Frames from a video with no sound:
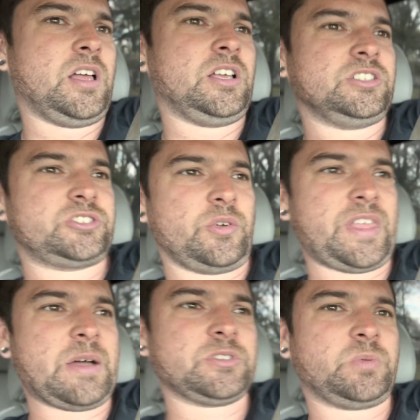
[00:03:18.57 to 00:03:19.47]
So
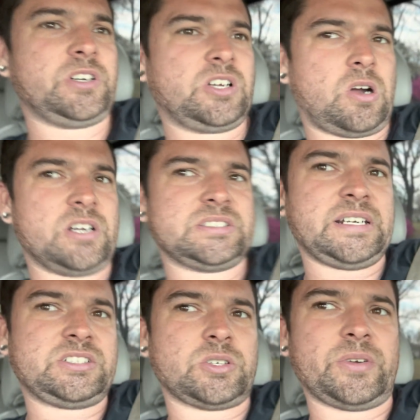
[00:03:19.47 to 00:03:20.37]
that was one of the cars that
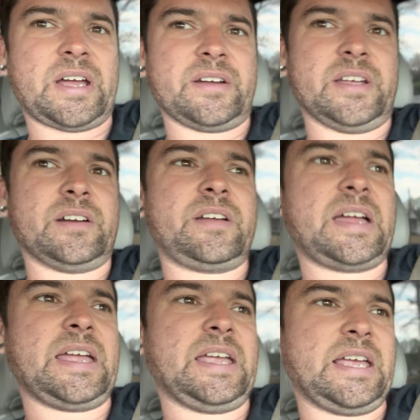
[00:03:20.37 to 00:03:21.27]
they sold out here,
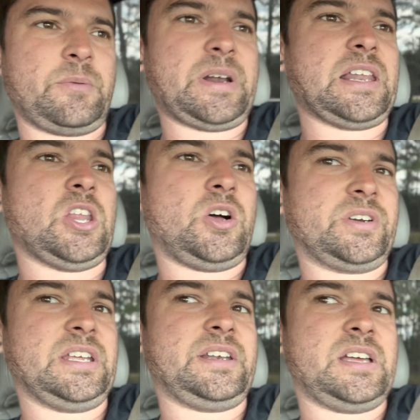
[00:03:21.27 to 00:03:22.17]
and when I
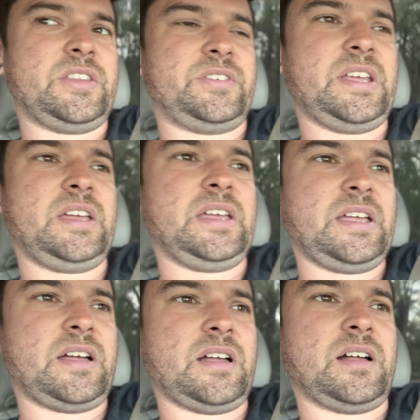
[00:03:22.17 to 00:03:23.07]
logged in the other day
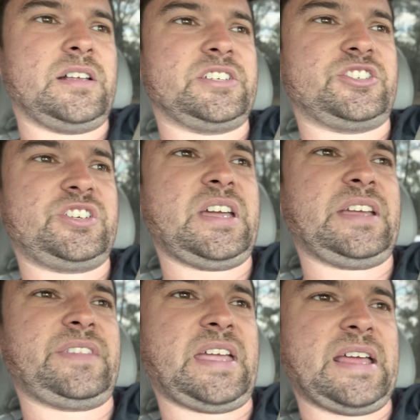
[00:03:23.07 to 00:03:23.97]
to
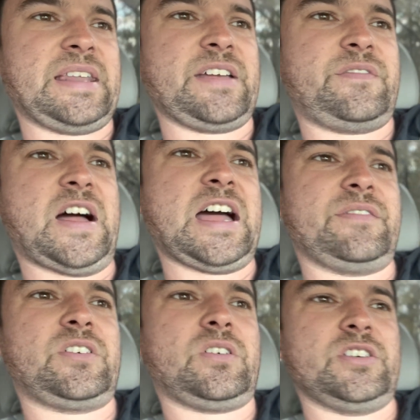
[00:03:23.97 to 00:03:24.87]
check, they had like
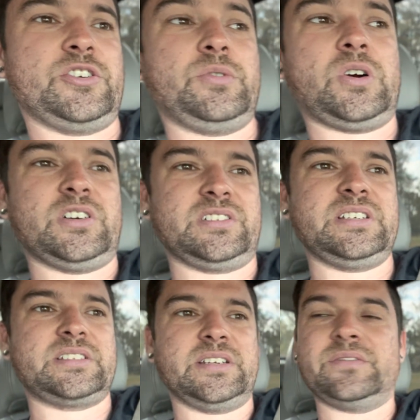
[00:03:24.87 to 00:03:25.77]
5 new cars
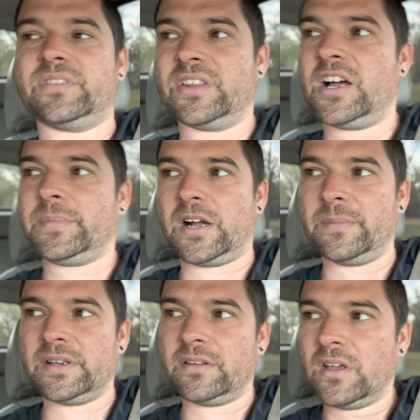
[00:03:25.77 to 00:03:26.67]
listed for the
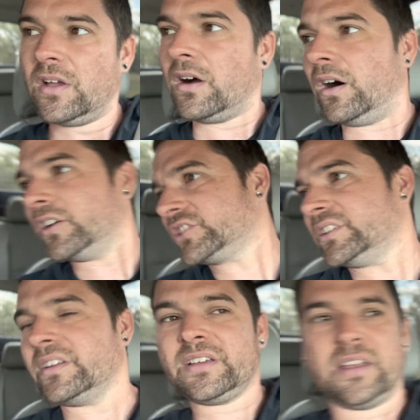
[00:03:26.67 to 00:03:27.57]
upcoming auction,
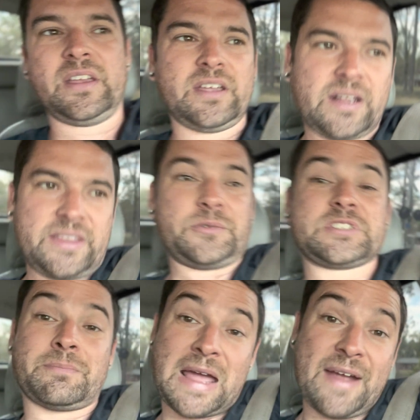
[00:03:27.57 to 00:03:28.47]
and there was
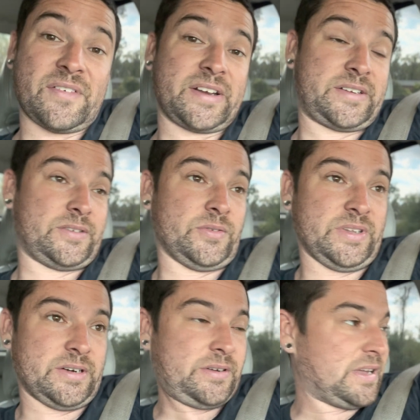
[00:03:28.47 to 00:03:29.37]
a Maverick on
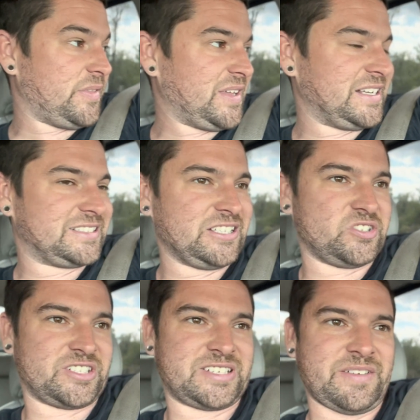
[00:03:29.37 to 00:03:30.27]
there. I think it's
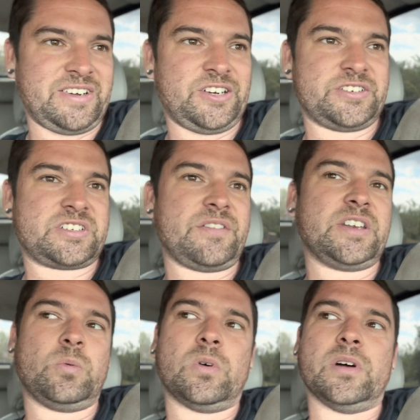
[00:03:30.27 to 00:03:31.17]
either a 70 or
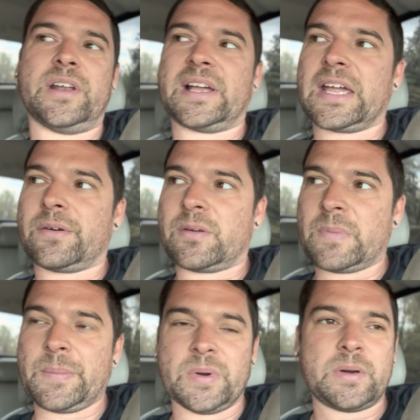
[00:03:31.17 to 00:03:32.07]
71, I can't
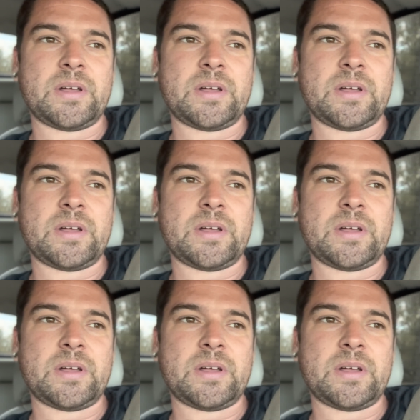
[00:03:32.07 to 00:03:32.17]
remember.